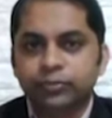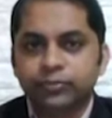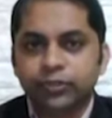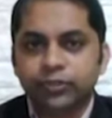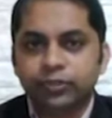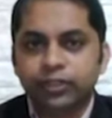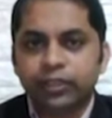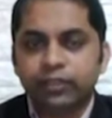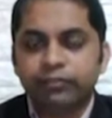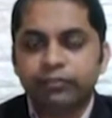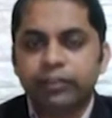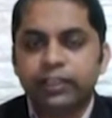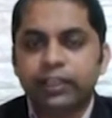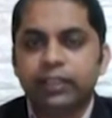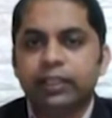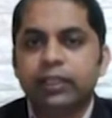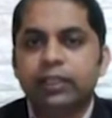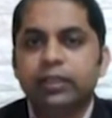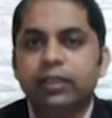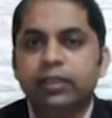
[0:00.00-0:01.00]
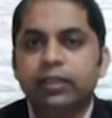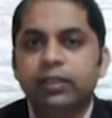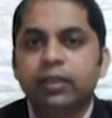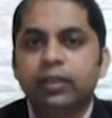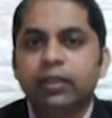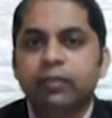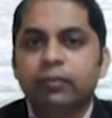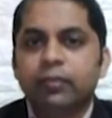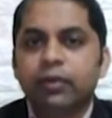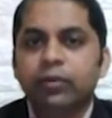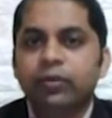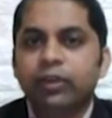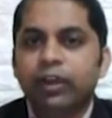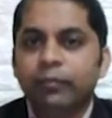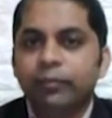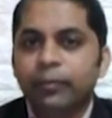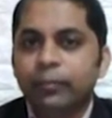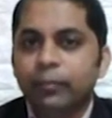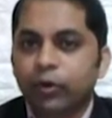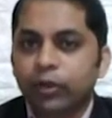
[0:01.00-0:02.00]
of the Nifty, but I've
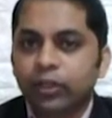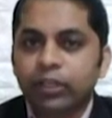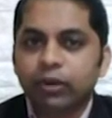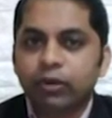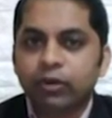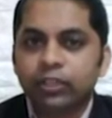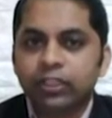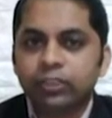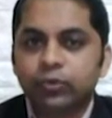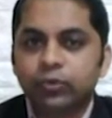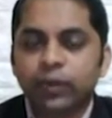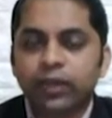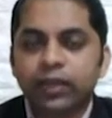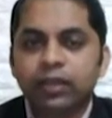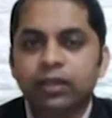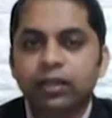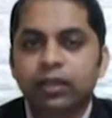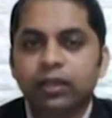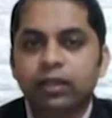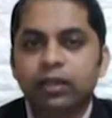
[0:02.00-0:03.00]
been pointing out this one